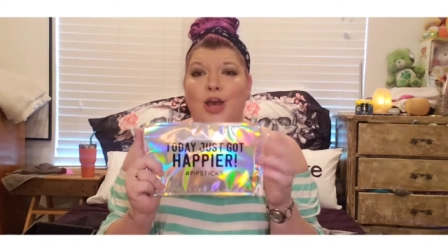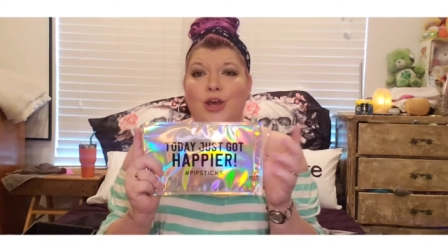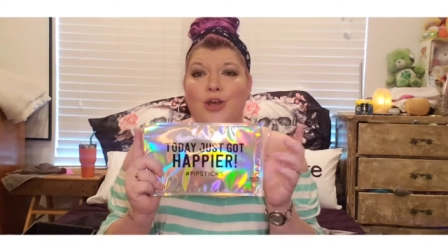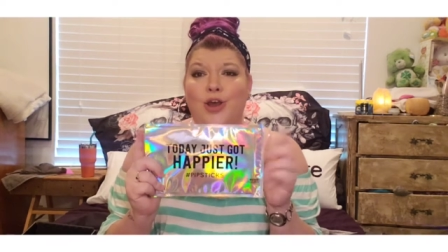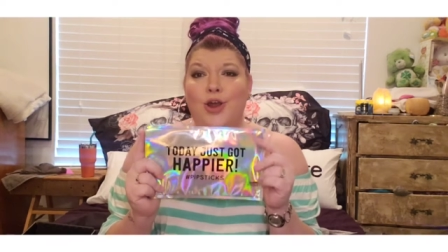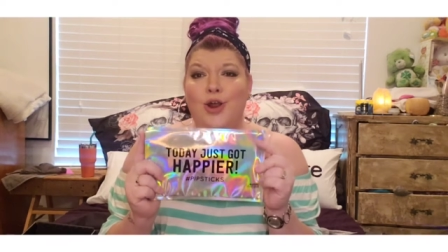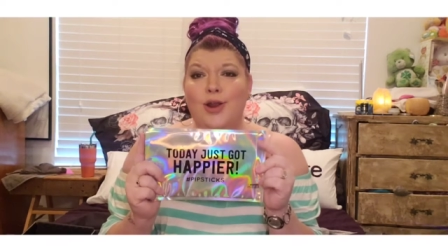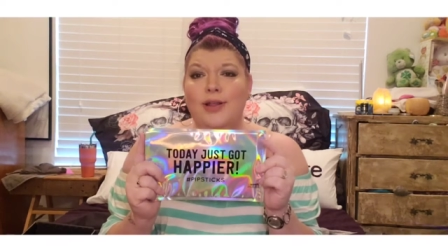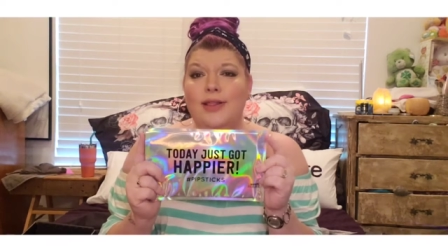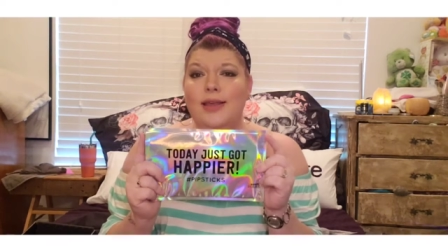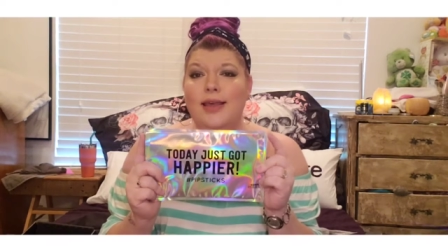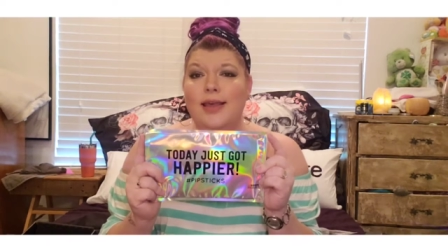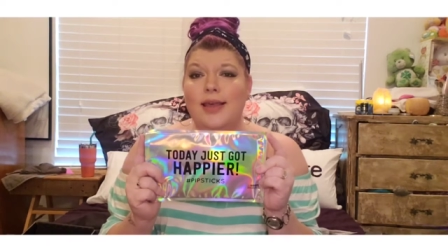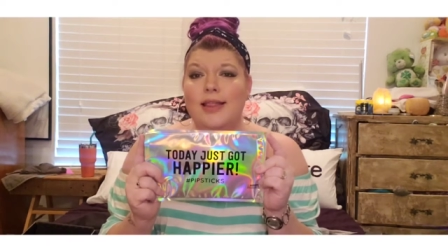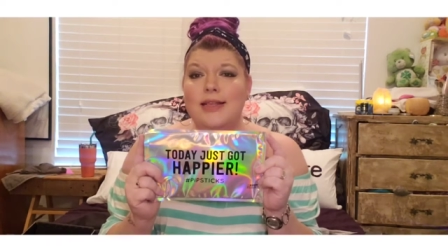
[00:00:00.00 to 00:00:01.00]

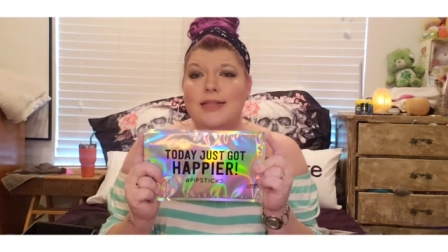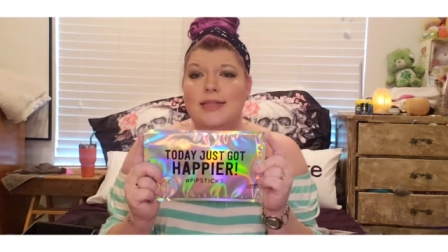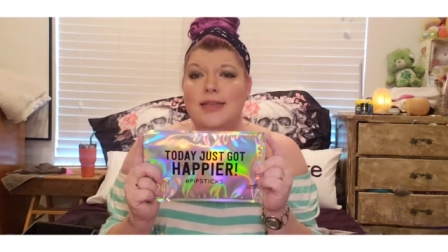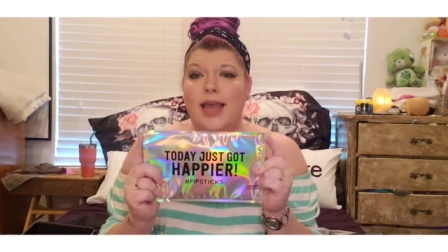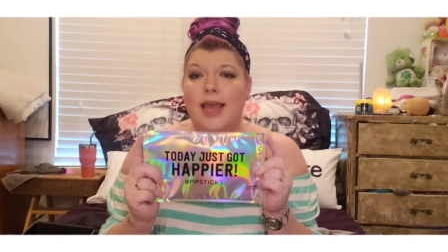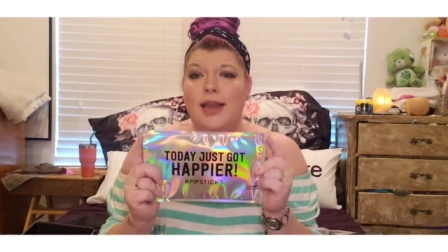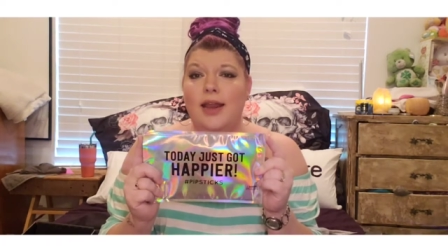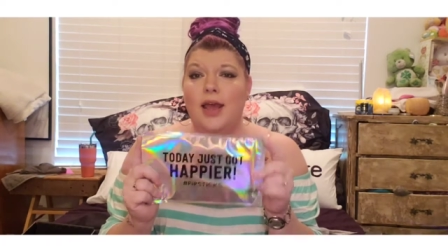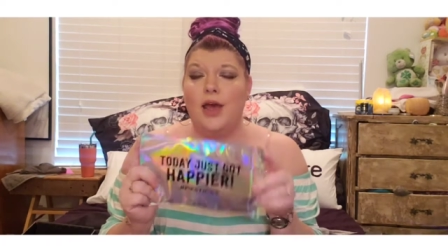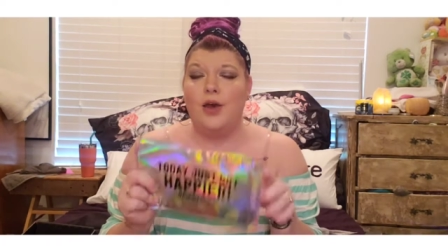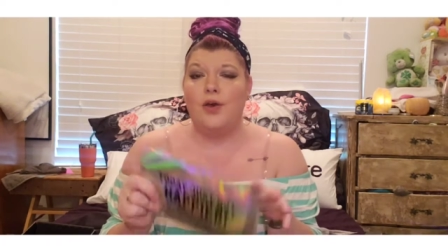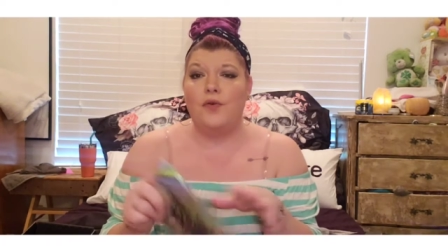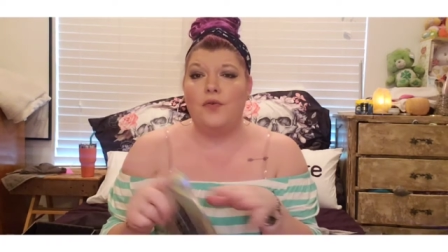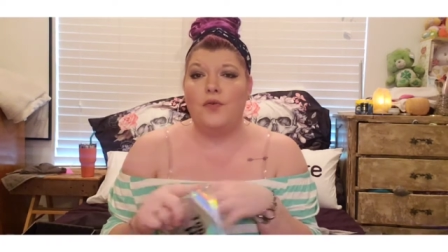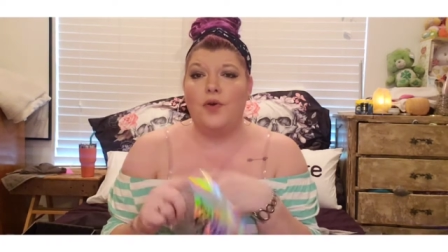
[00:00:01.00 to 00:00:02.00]
currently in the state
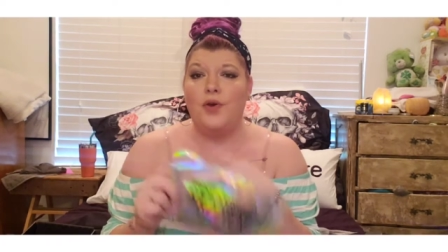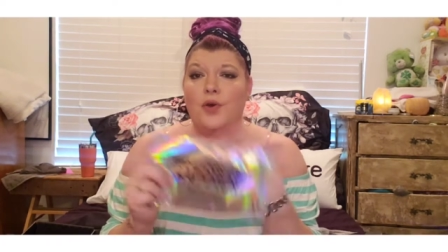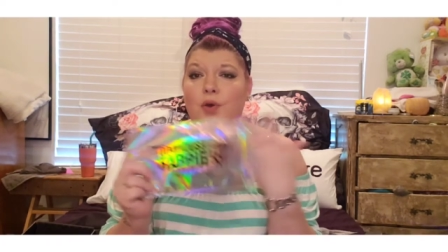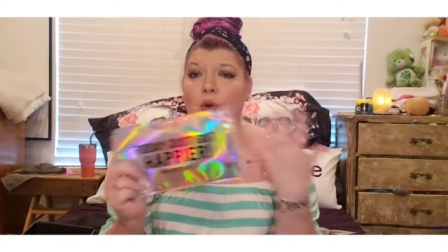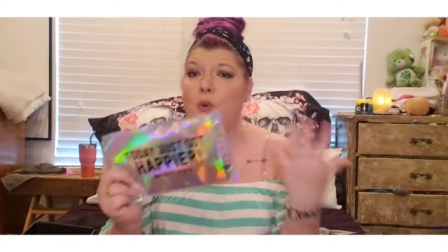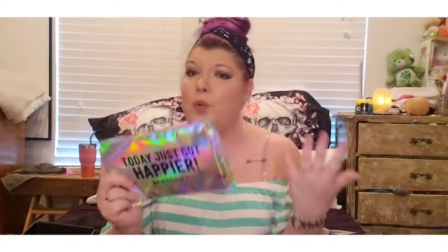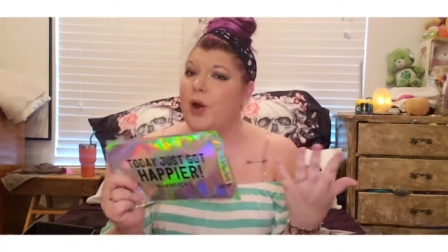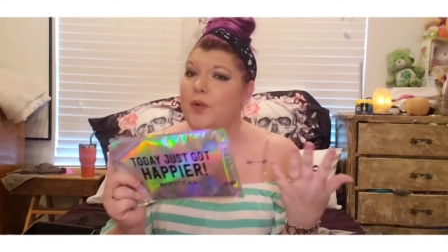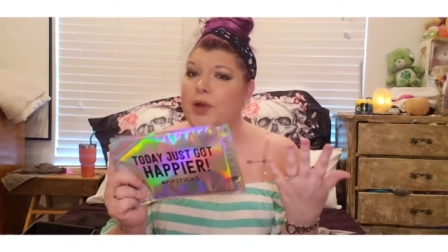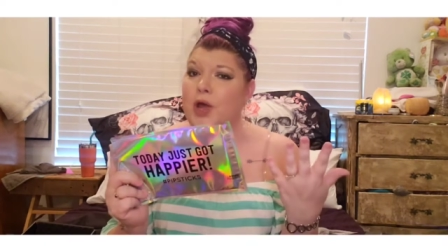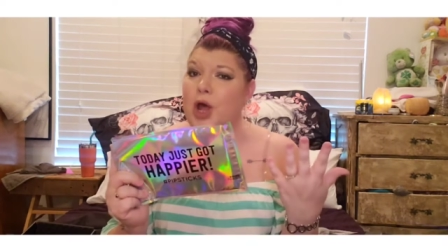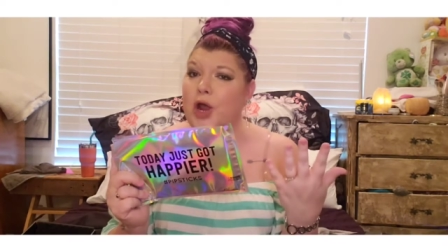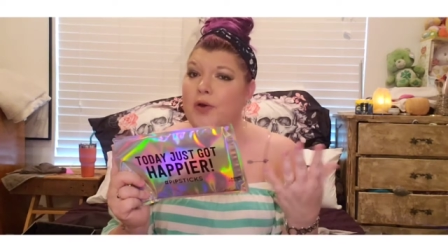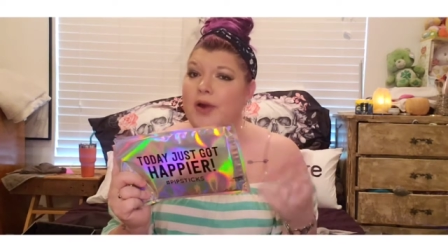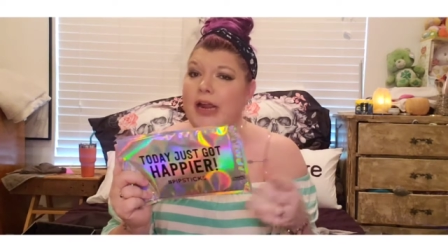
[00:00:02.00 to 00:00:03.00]
of where we
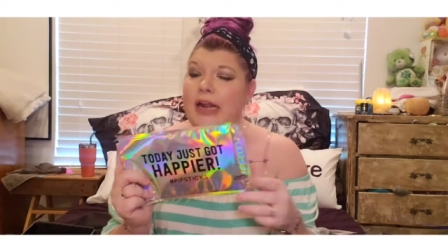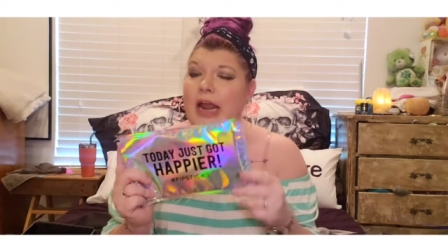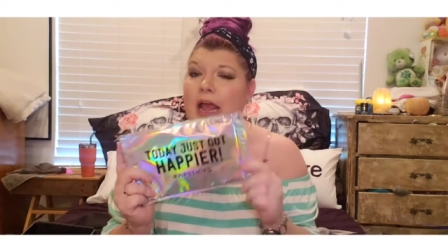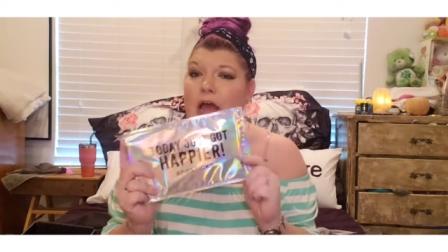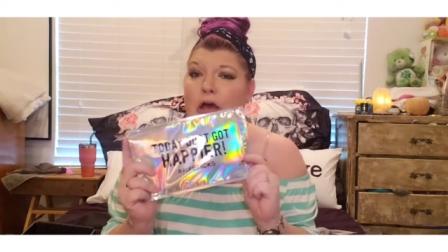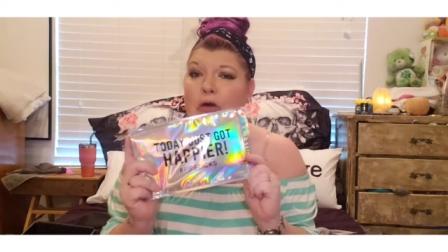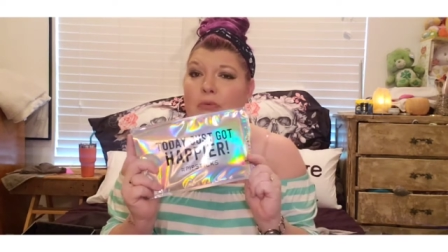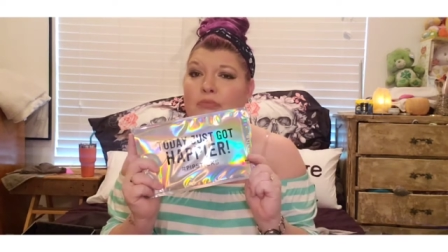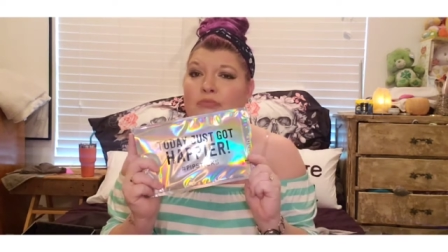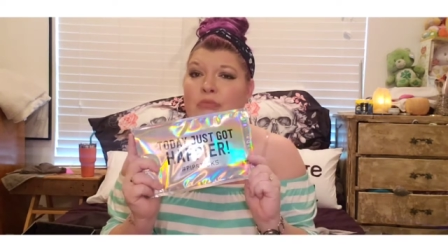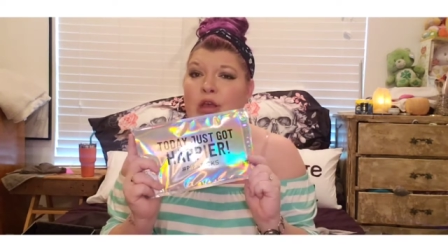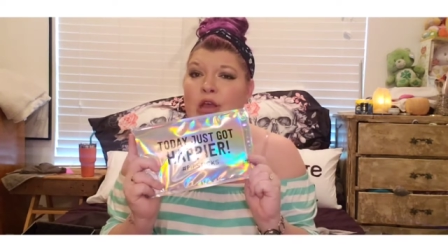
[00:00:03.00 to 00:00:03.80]
are right now,